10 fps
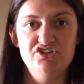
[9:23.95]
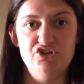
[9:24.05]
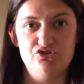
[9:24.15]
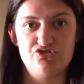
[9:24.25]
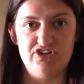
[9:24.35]

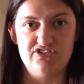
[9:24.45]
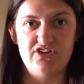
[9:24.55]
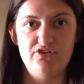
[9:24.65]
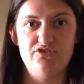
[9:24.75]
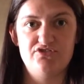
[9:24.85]
nutrients,
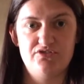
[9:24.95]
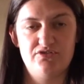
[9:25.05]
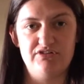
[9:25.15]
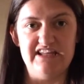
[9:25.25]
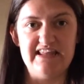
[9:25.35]
those
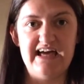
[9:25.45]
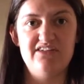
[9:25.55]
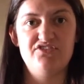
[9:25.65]
three there.